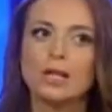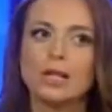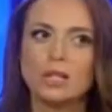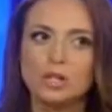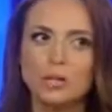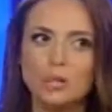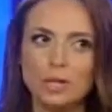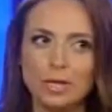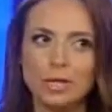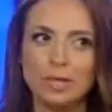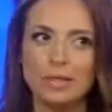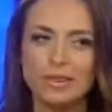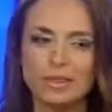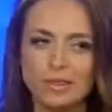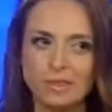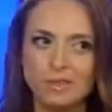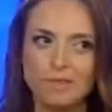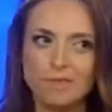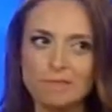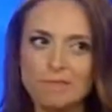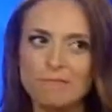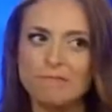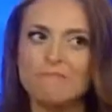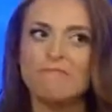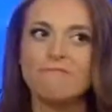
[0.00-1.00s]
that you didn't
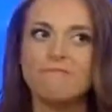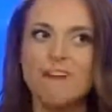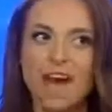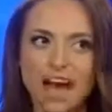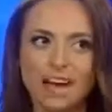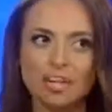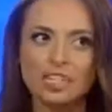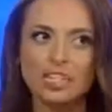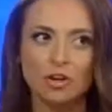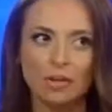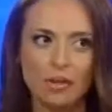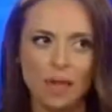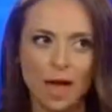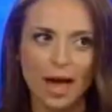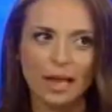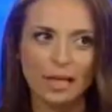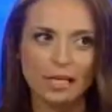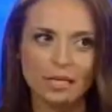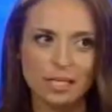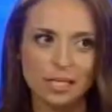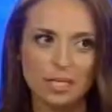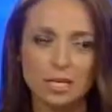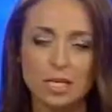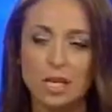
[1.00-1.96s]
factor that into